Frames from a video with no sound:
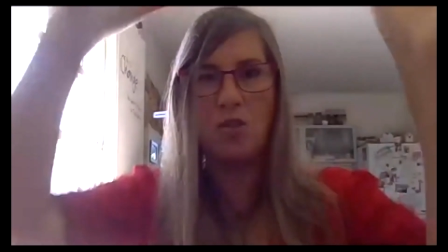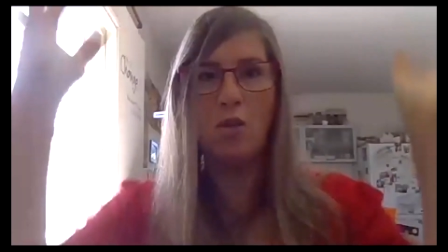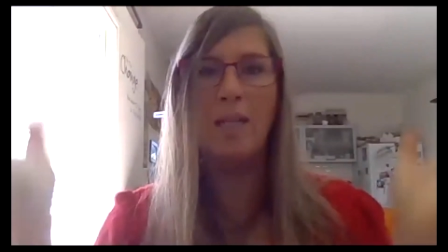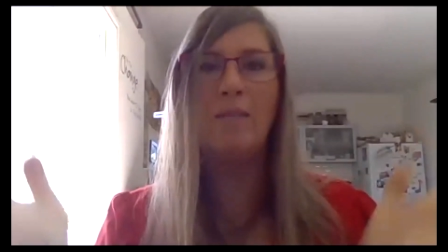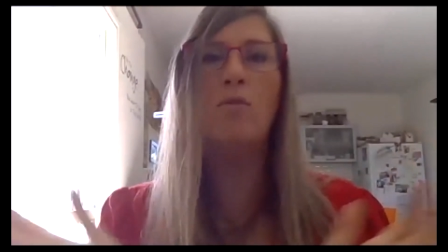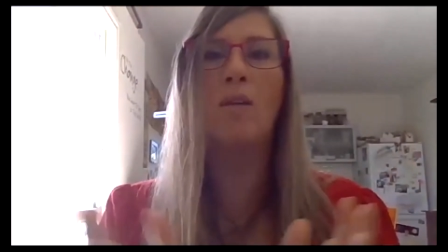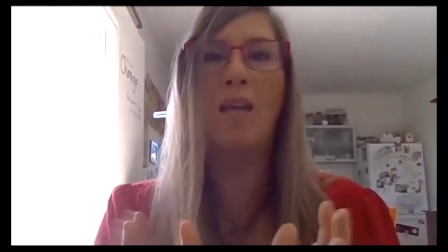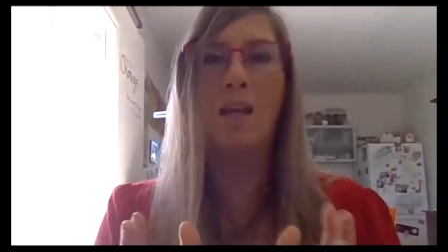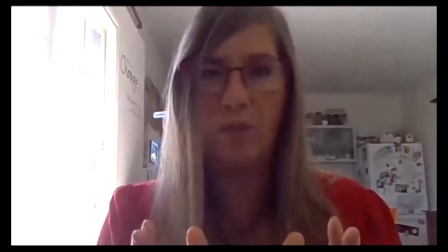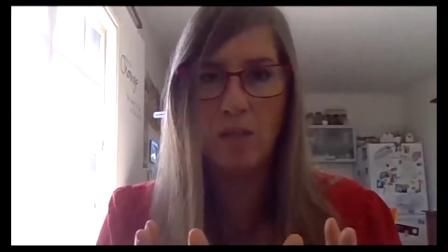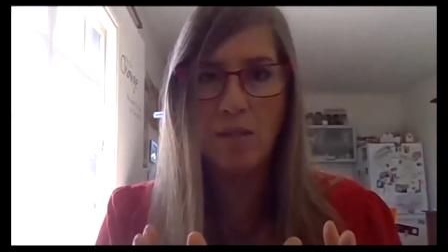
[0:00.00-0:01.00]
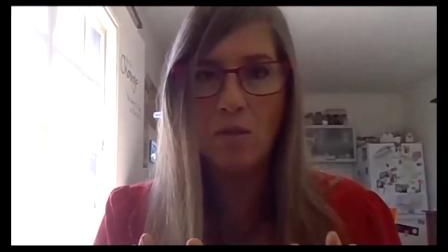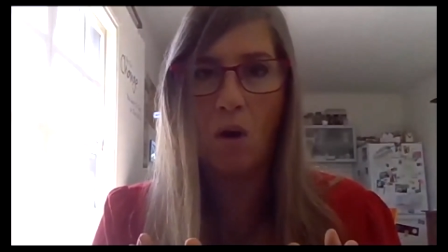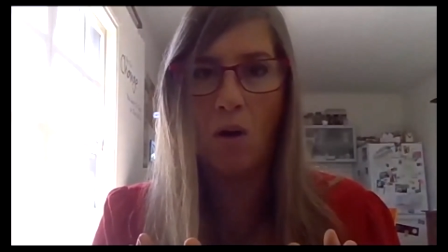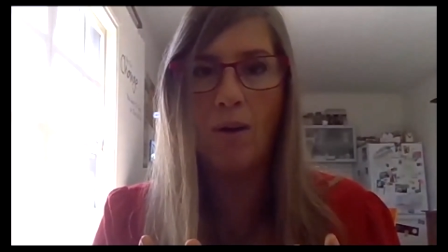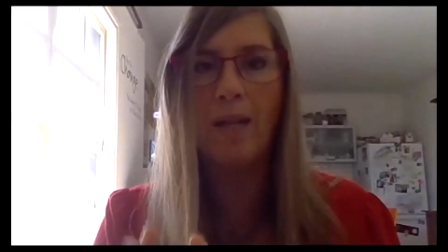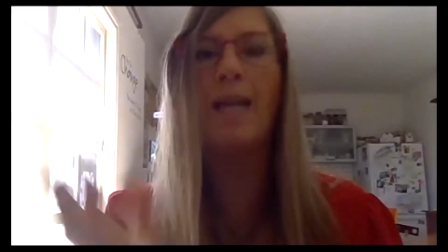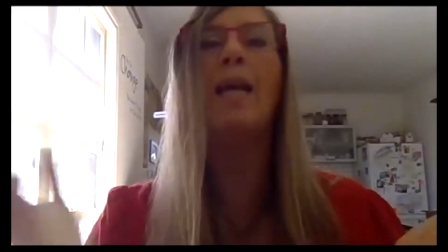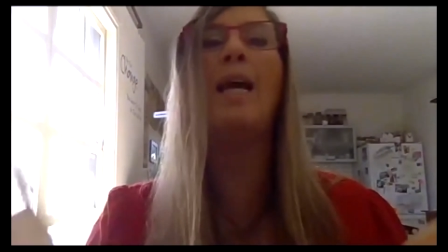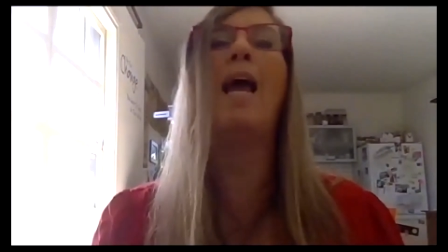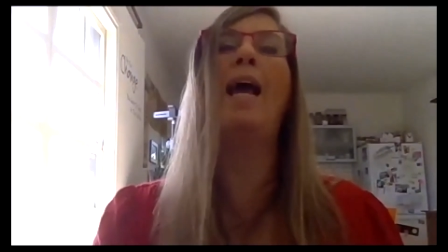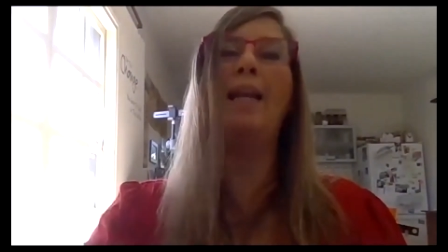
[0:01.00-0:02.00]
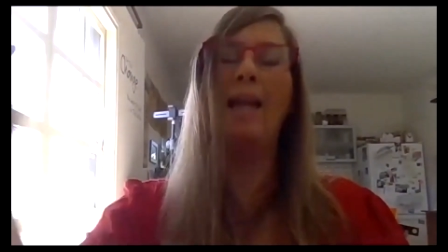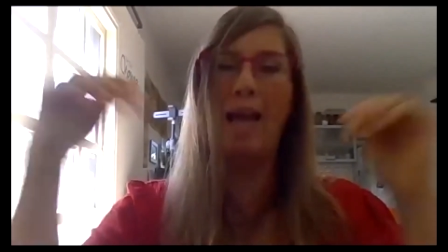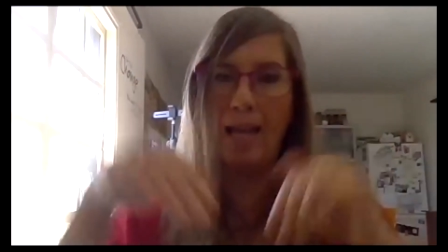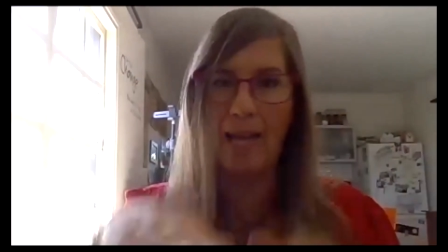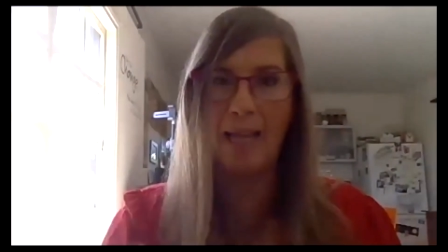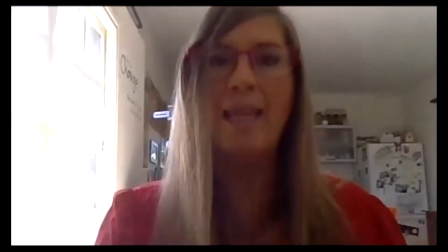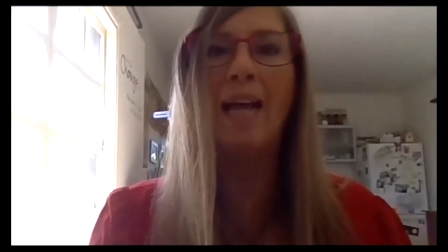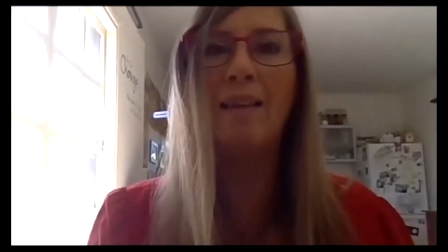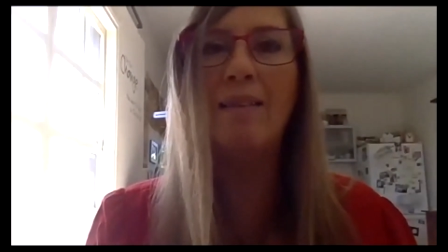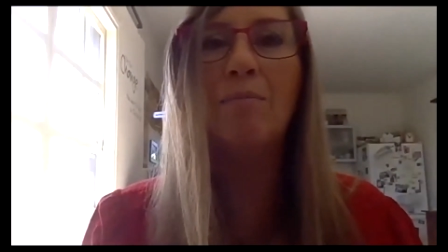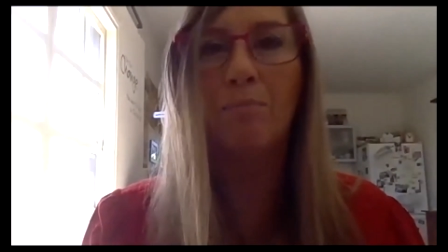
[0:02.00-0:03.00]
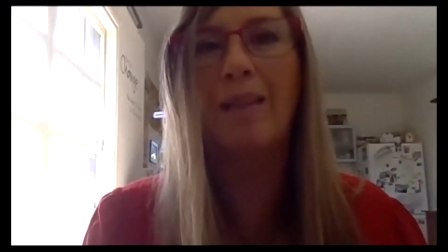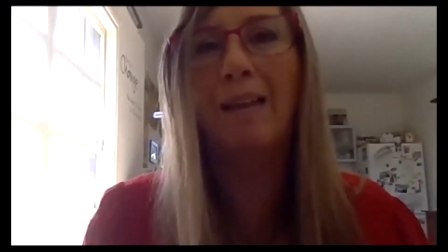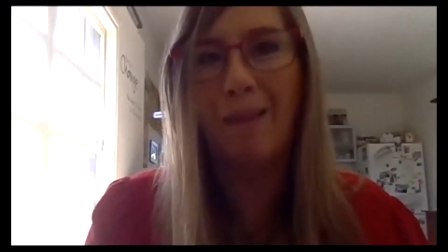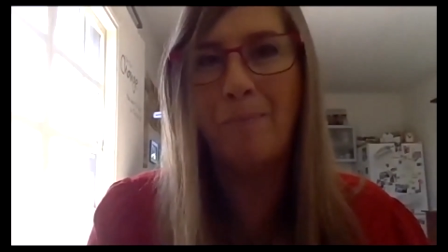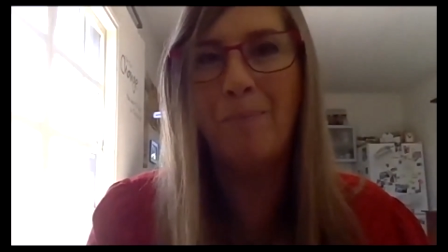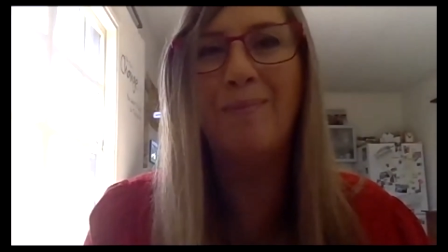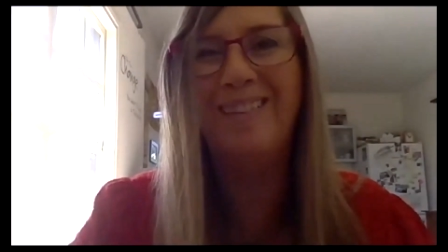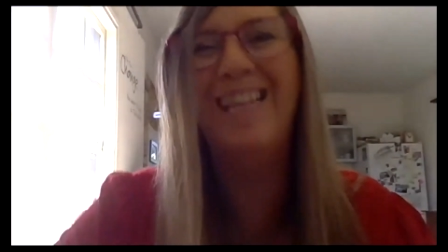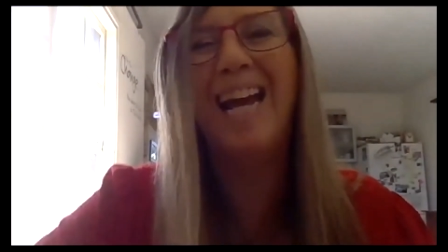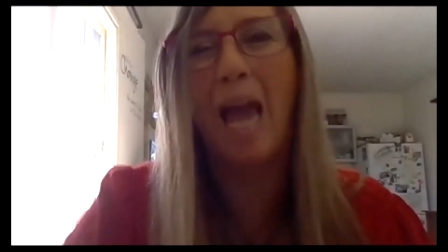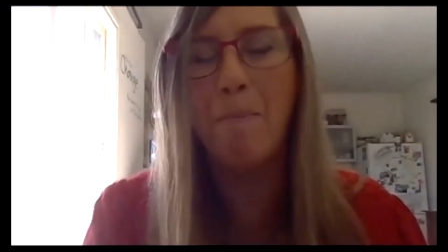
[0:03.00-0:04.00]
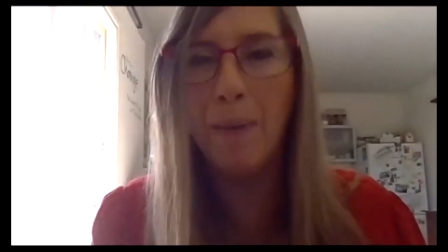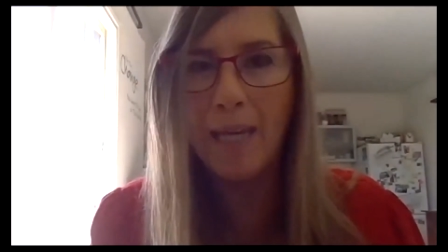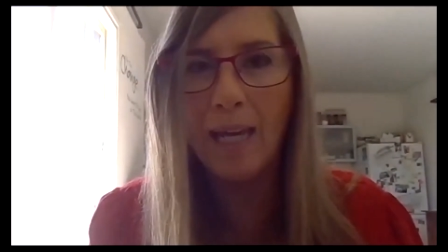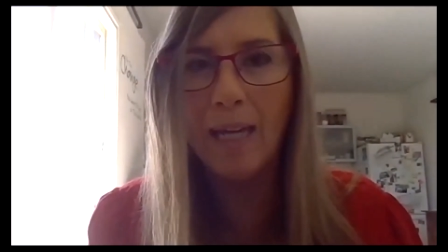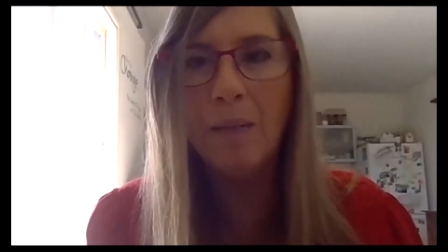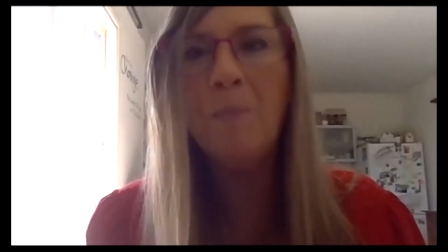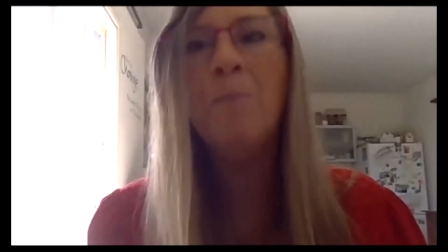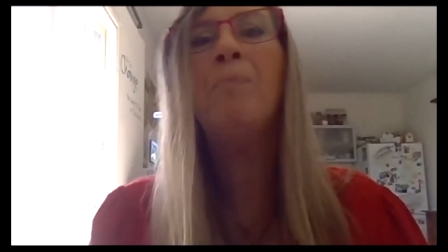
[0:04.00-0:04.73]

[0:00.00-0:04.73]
you need to give the story, and then let the game begin.